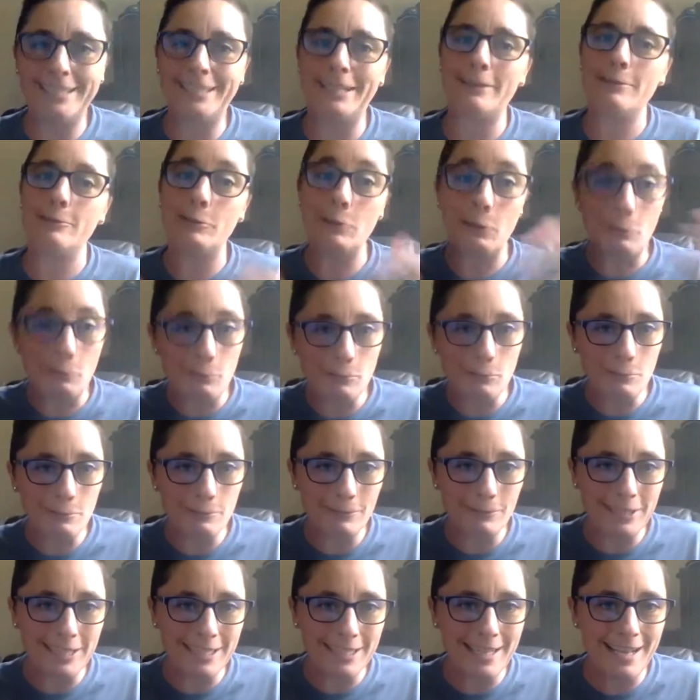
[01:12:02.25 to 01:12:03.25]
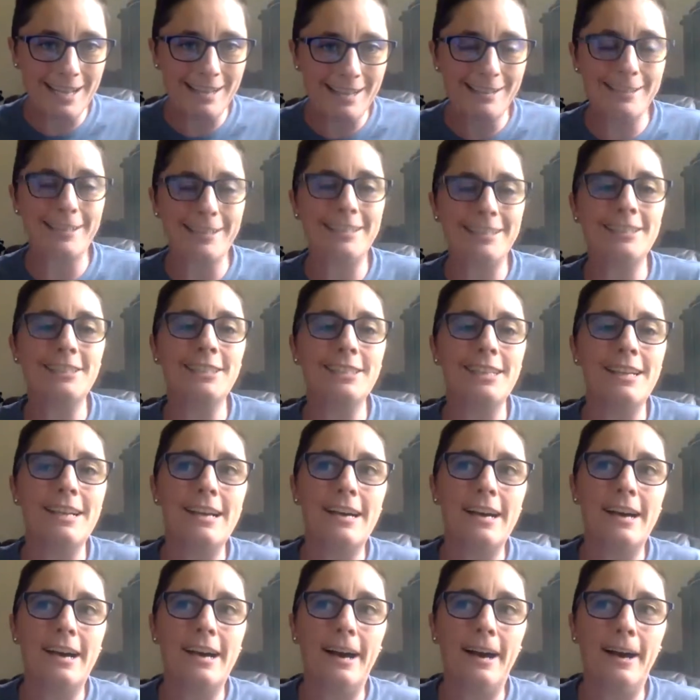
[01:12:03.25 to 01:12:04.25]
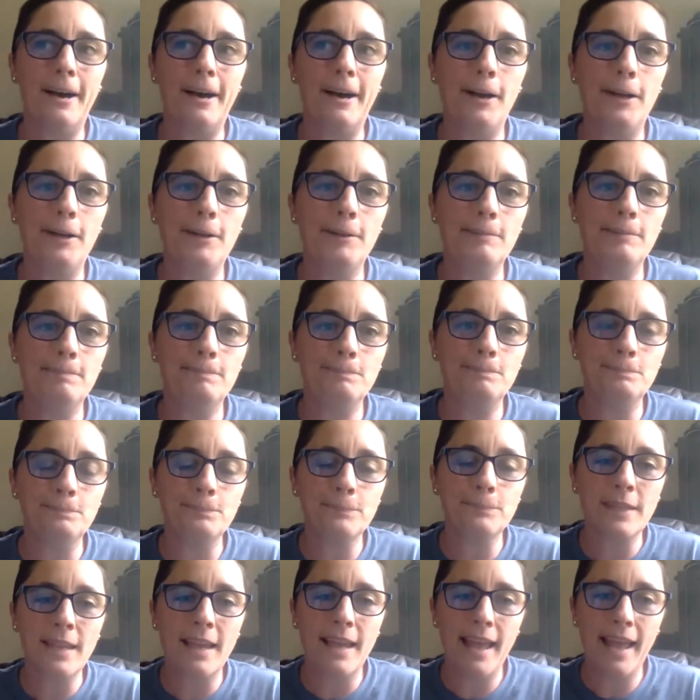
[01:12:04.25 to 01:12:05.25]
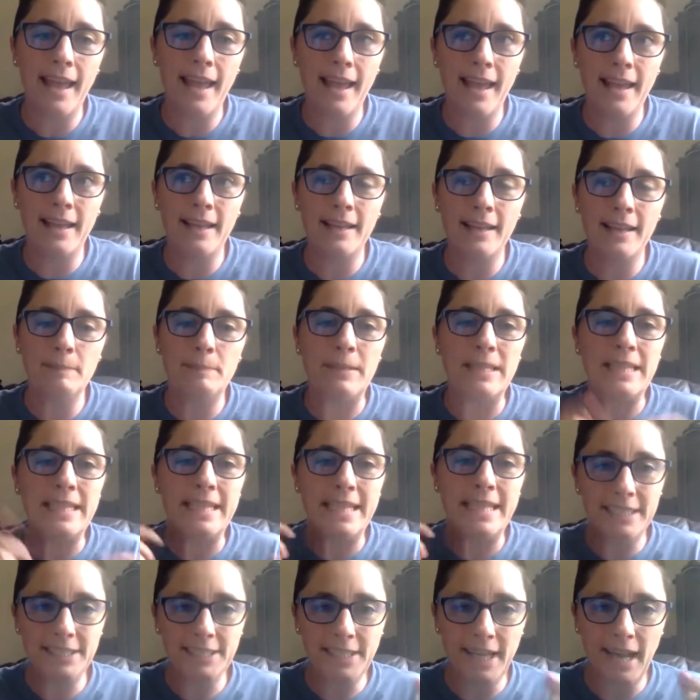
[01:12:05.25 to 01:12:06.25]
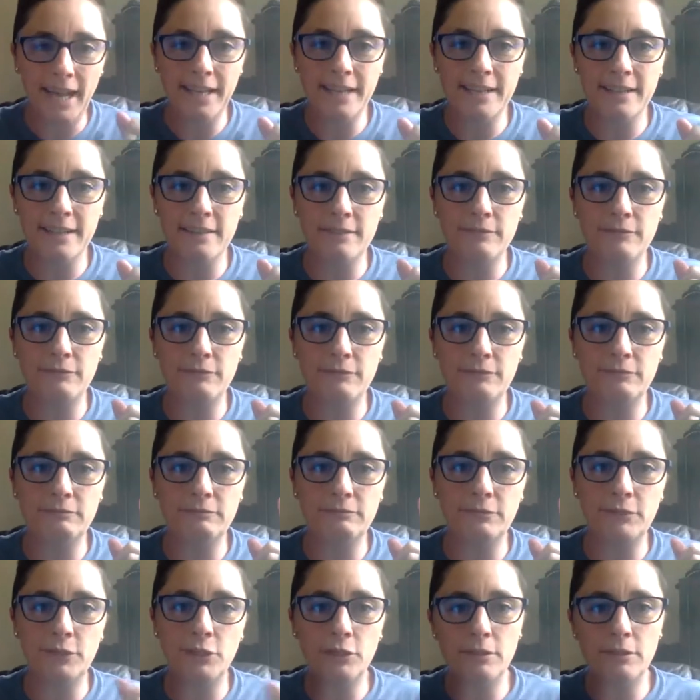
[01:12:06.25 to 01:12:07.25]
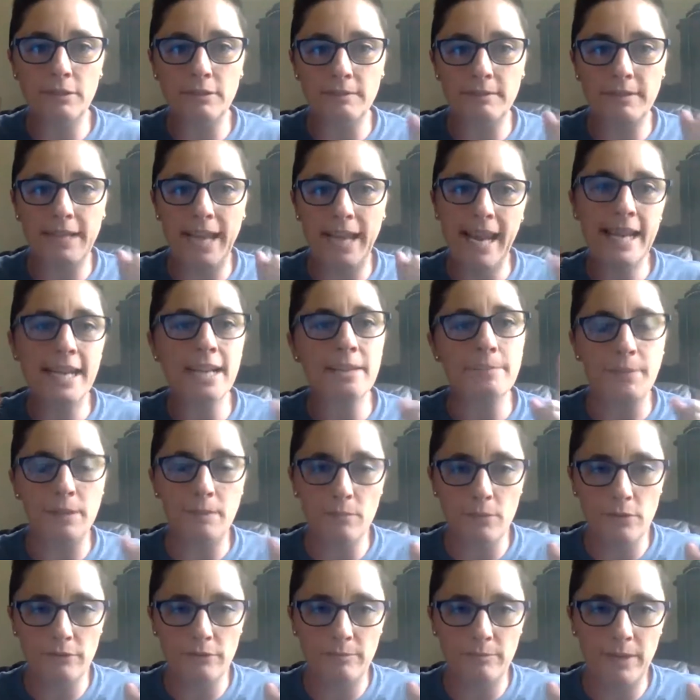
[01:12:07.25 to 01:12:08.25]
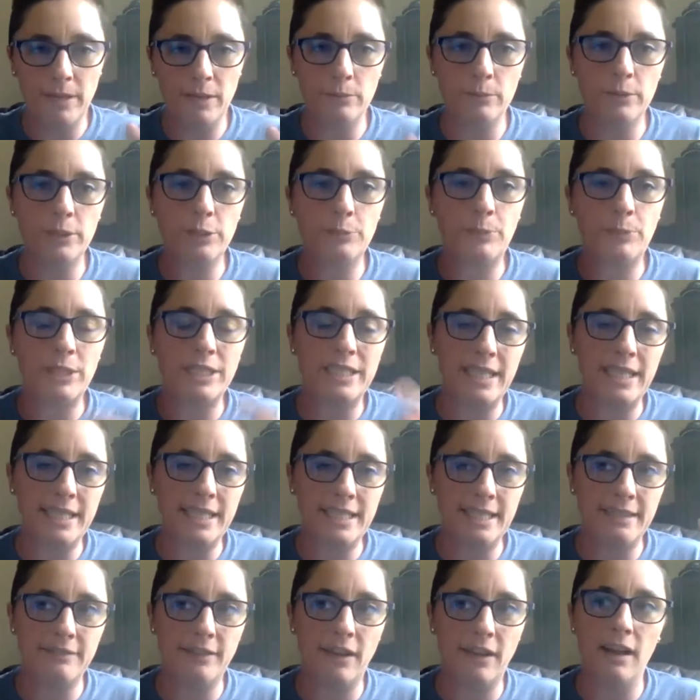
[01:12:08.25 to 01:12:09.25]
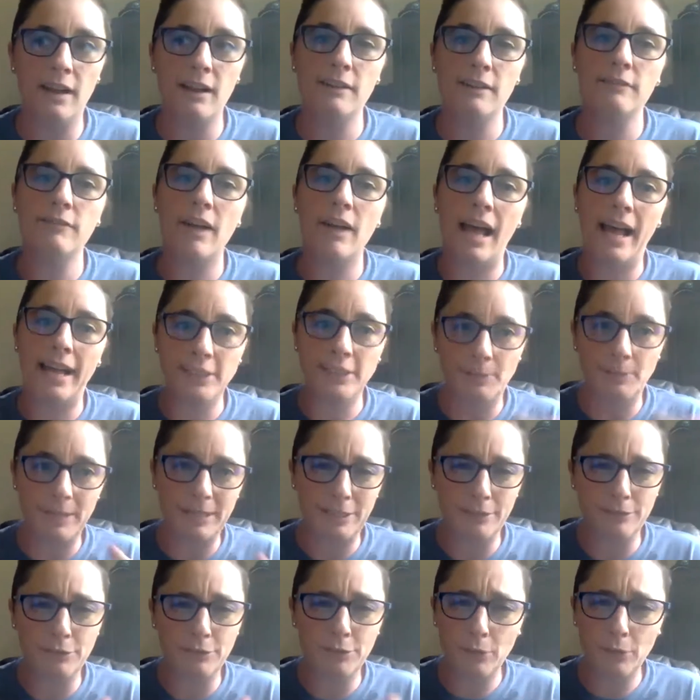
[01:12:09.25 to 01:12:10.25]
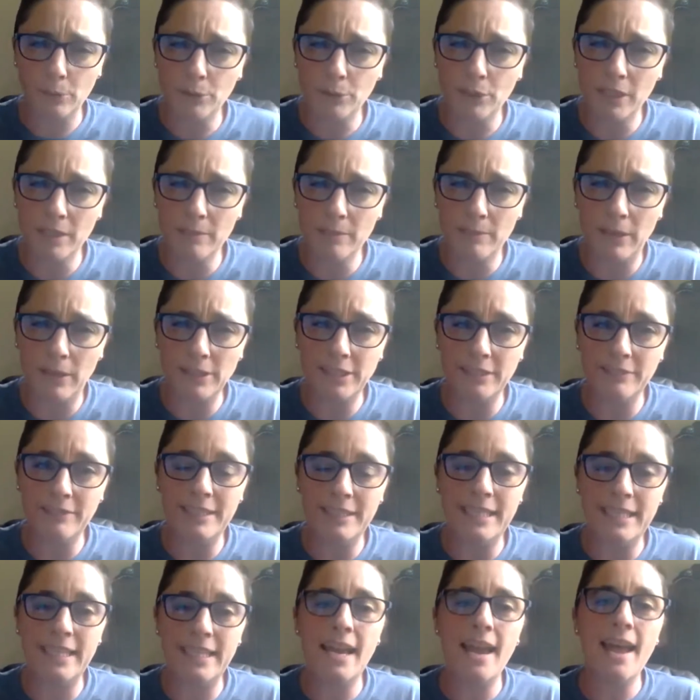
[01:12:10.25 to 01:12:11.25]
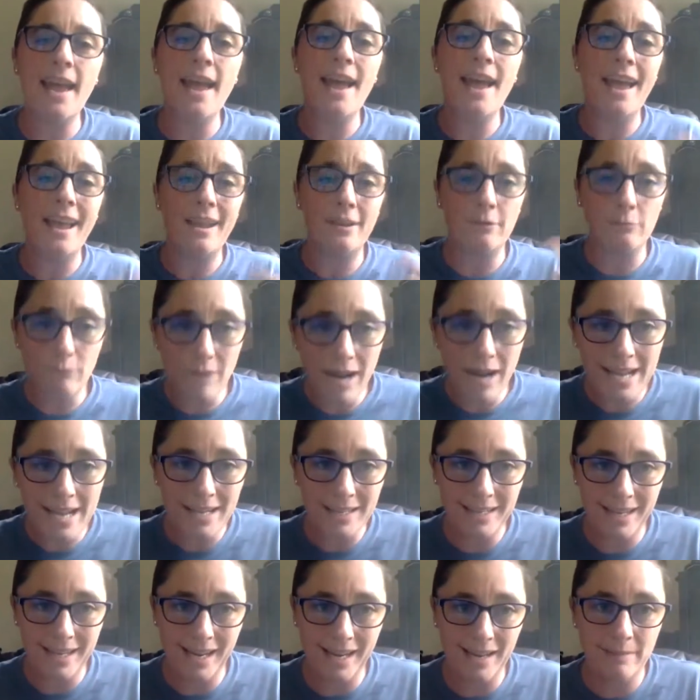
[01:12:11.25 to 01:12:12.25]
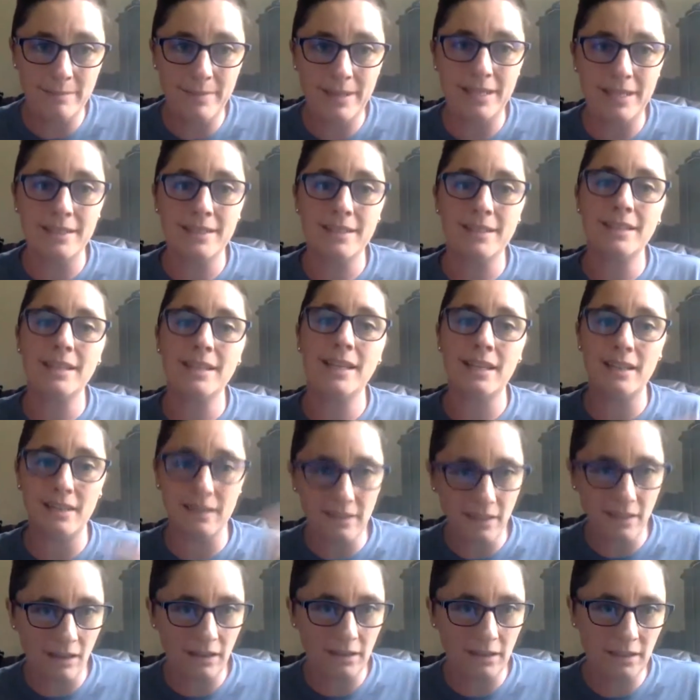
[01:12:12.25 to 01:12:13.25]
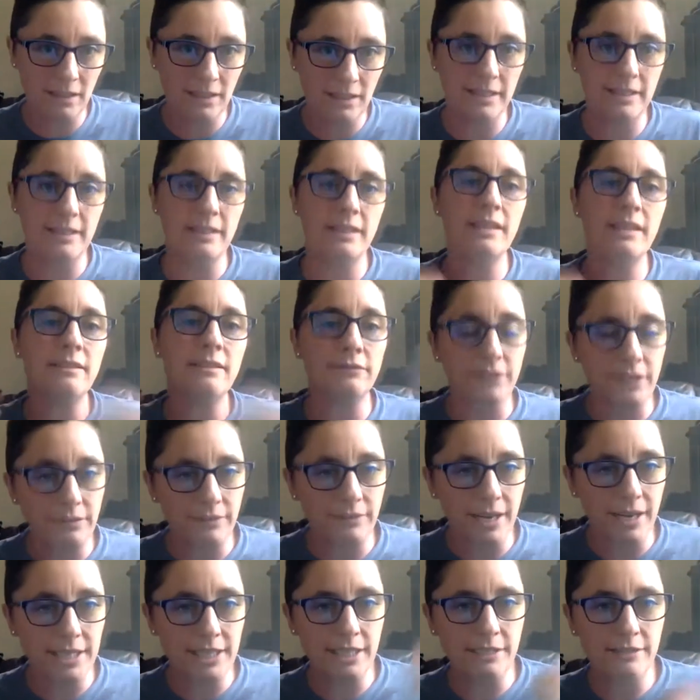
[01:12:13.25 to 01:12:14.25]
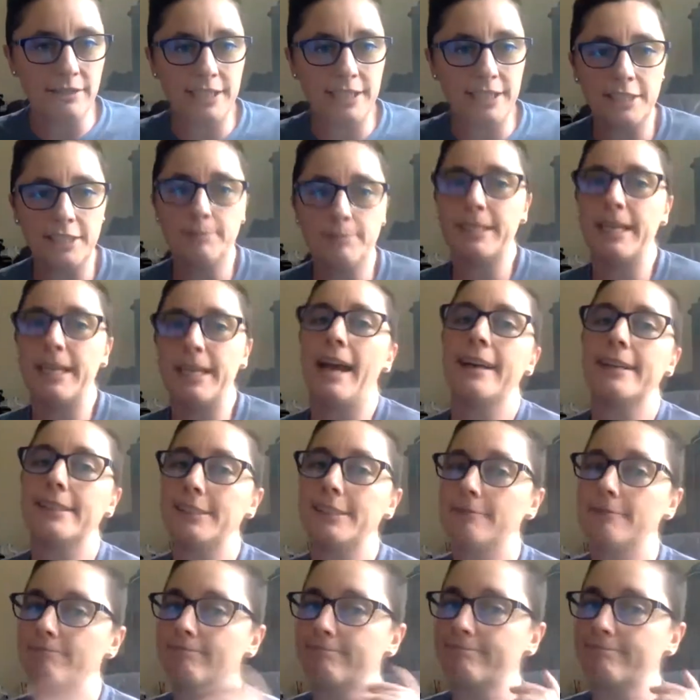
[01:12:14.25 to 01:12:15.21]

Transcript: I don't know if it's analogous. Um, and, but this kind of canopy movement was predictive of aspects of social impulsivity and rank attainment in adulthood in free ranging rhesus macaques.